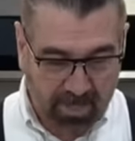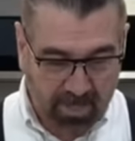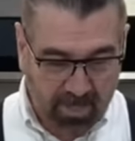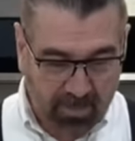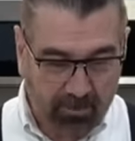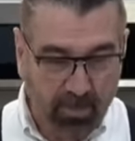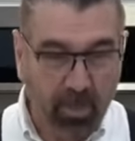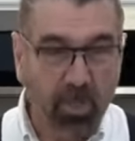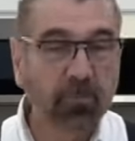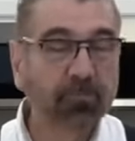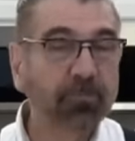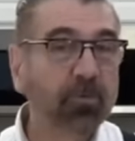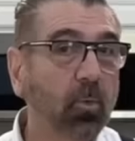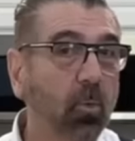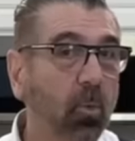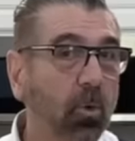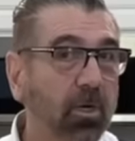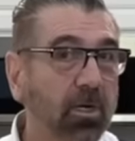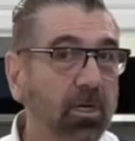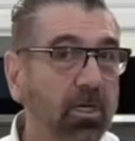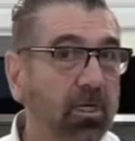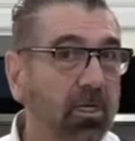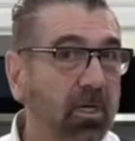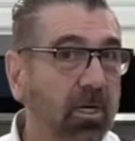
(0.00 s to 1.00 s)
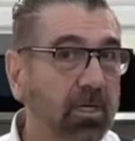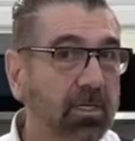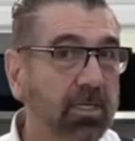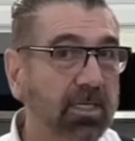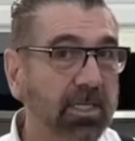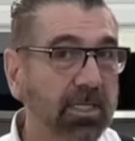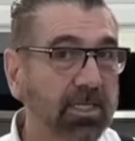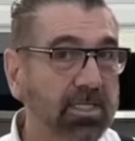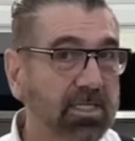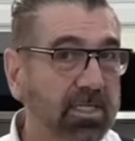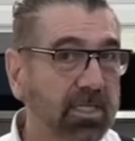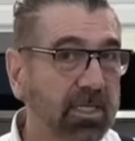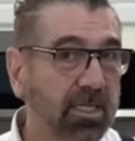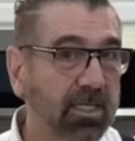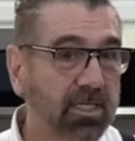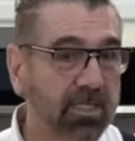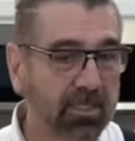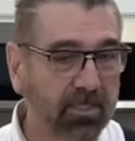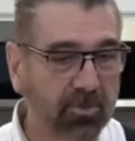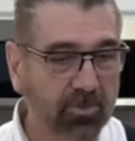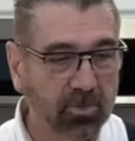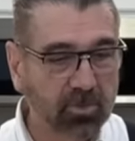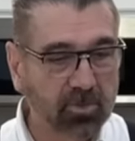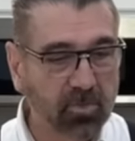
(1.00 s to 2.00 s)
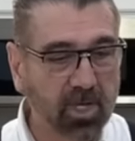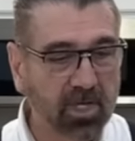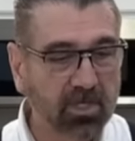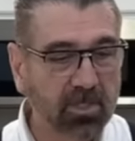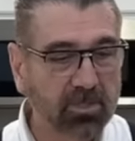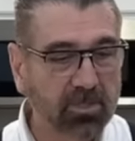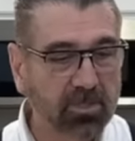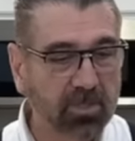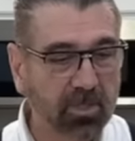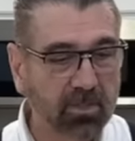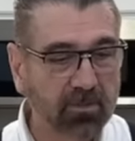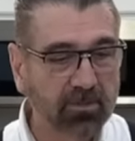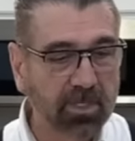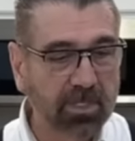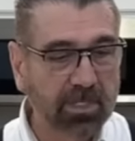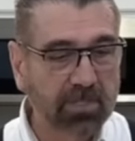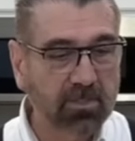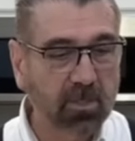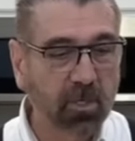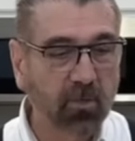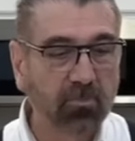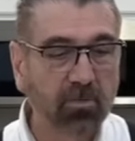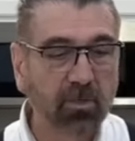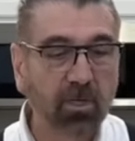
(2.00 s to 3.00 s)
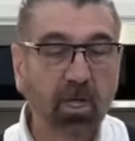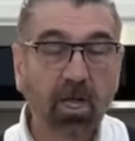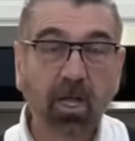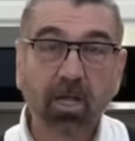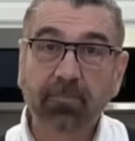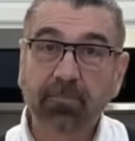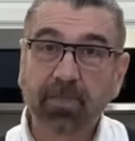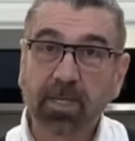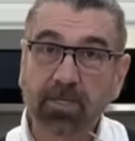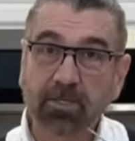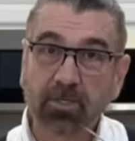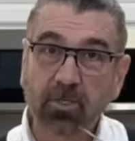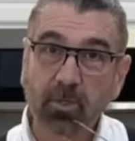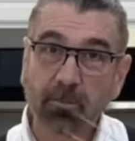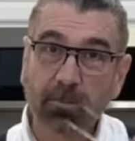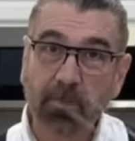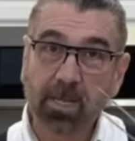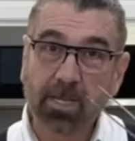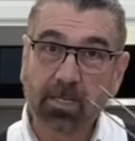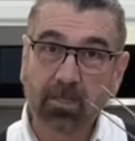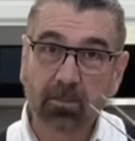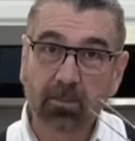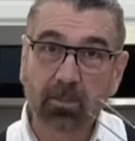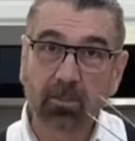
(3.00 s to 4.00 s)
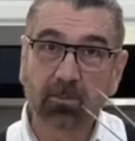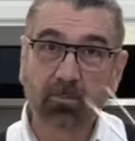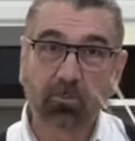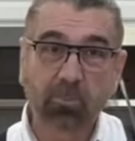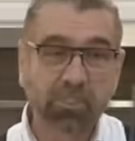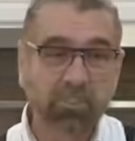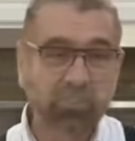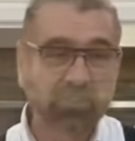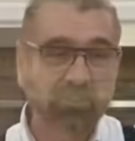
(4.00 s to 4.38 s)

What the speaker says: But if you're working on in a skillet and you're trying to turn things over, they do make little ones.